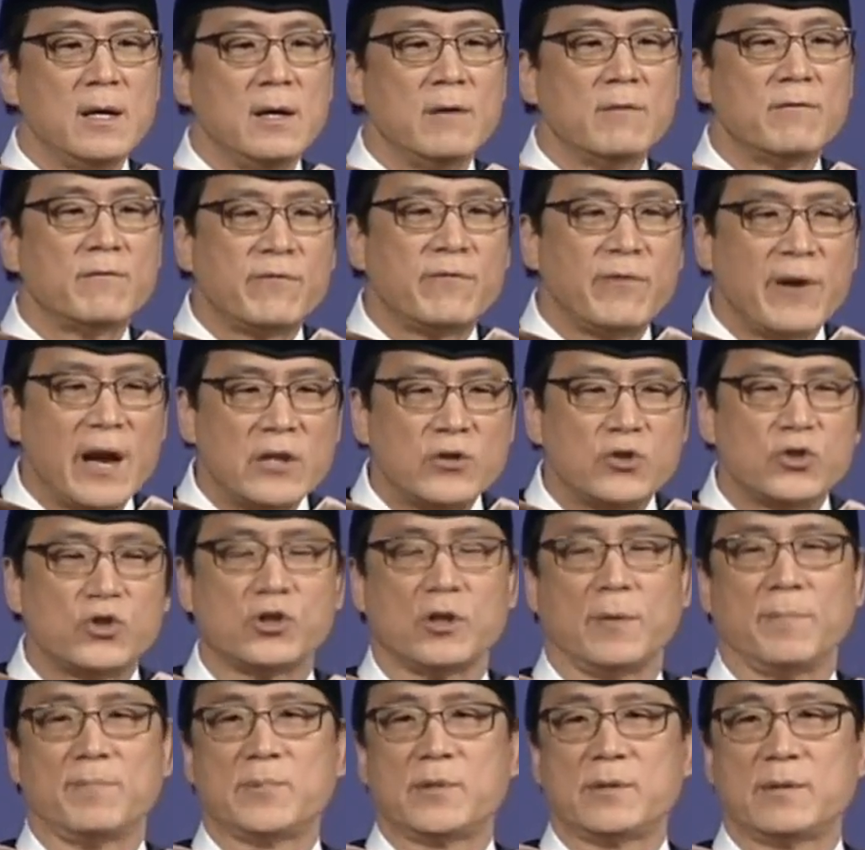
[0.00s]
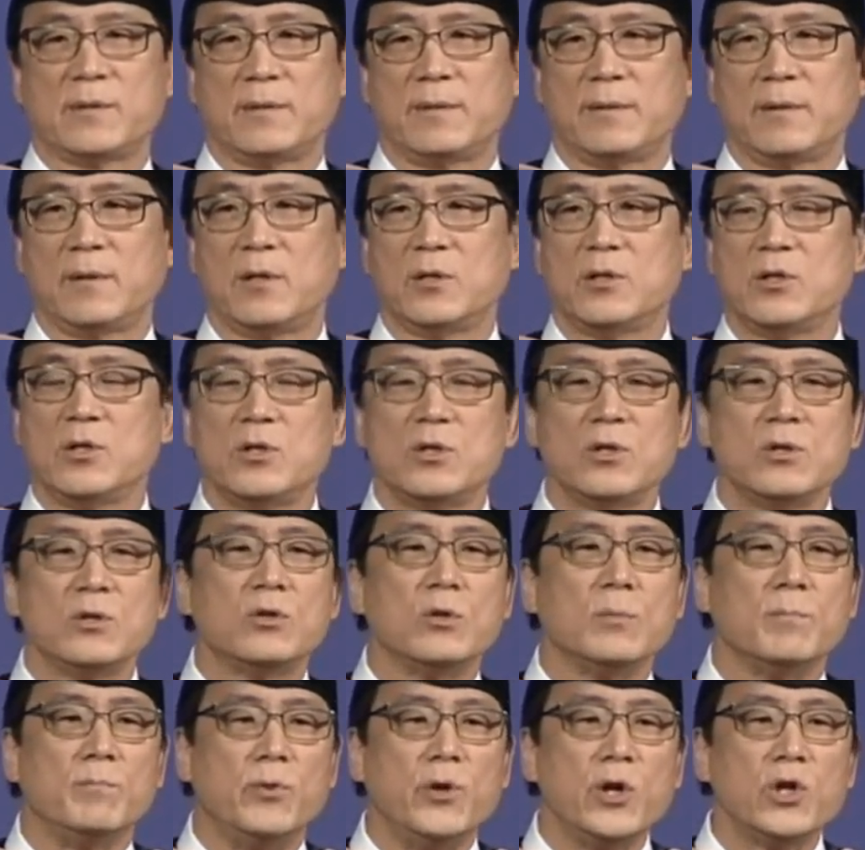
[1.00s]
friendships,
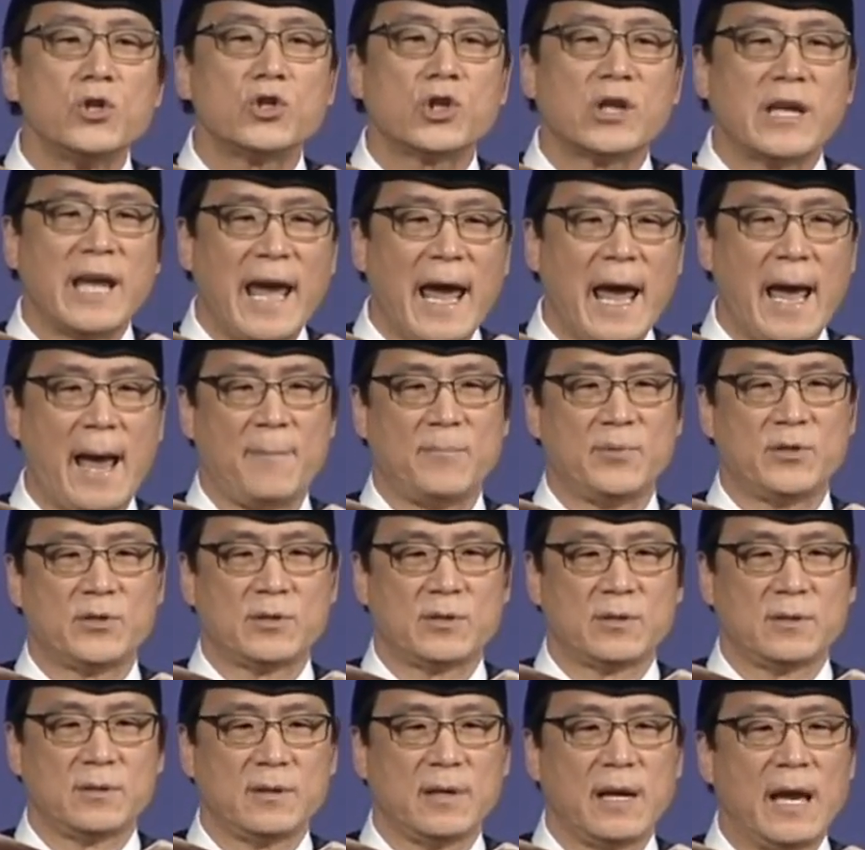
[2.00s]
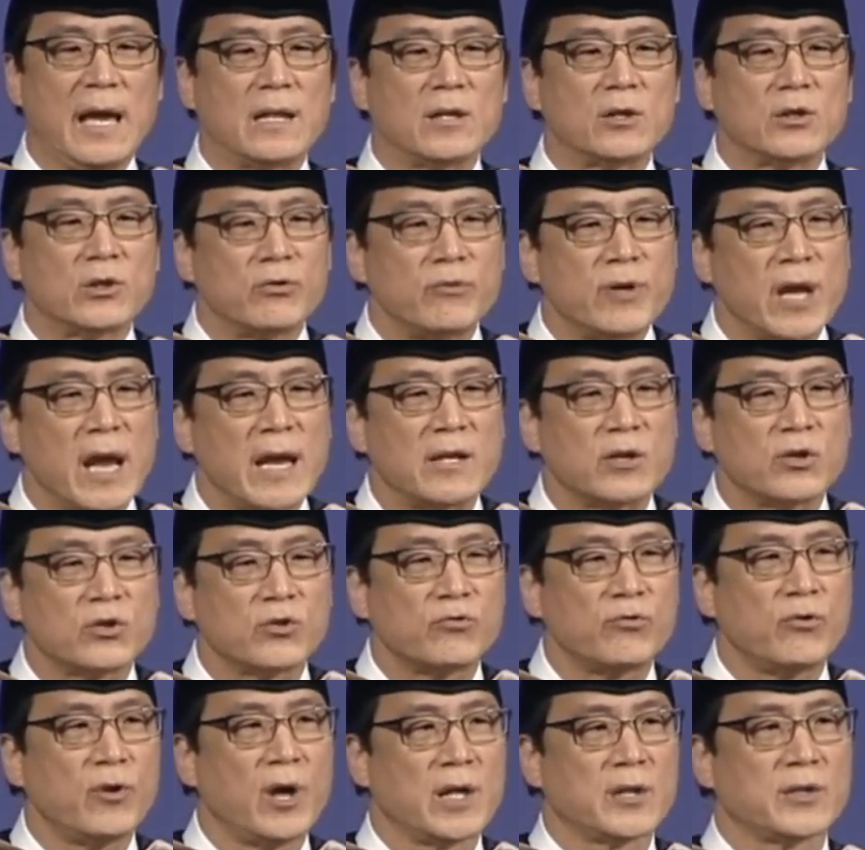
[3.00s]
to bridge gaps and create
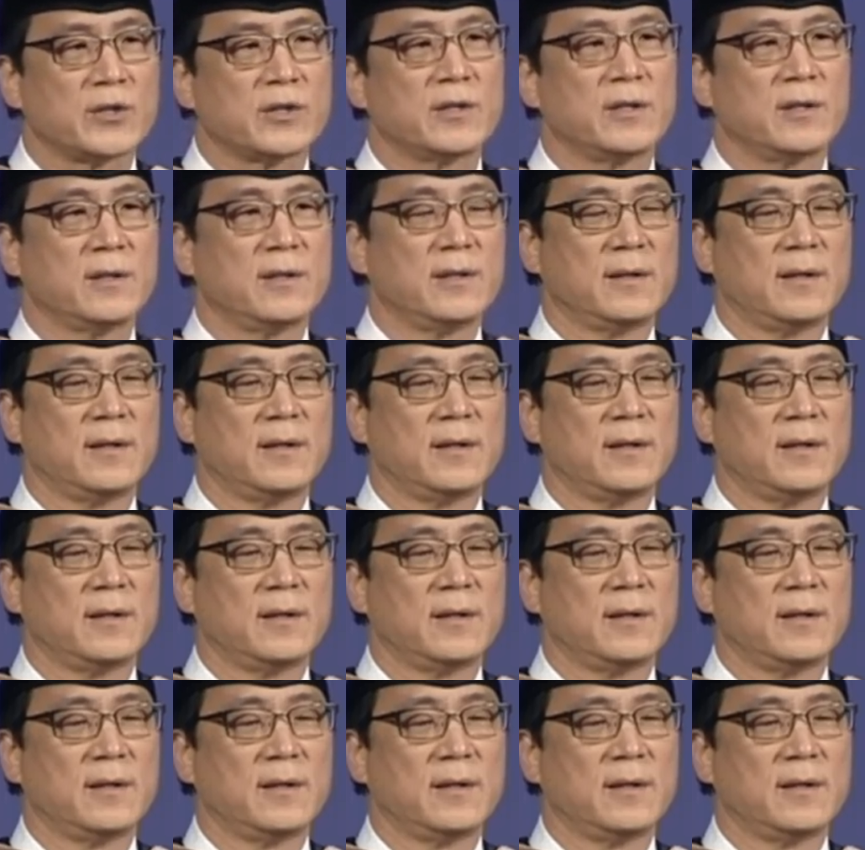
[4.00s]
trust,